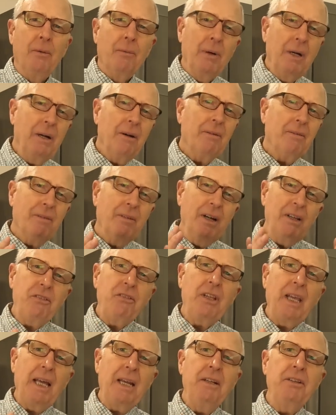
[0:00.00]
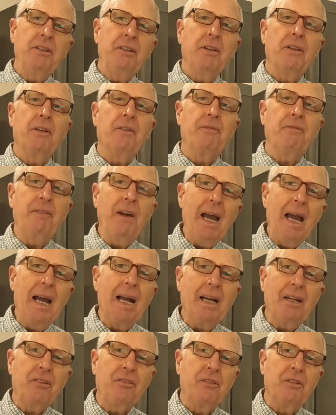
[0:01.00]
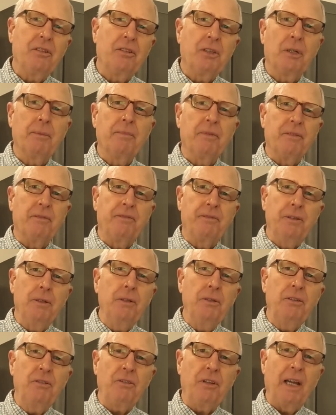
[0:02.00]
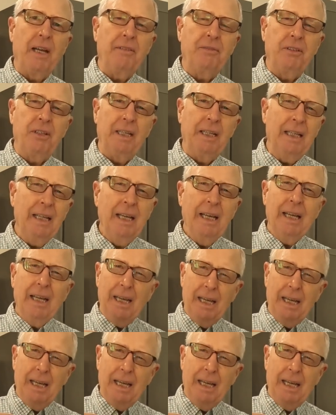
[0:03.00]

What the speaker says: Well, let's get into the facts in terms of food safety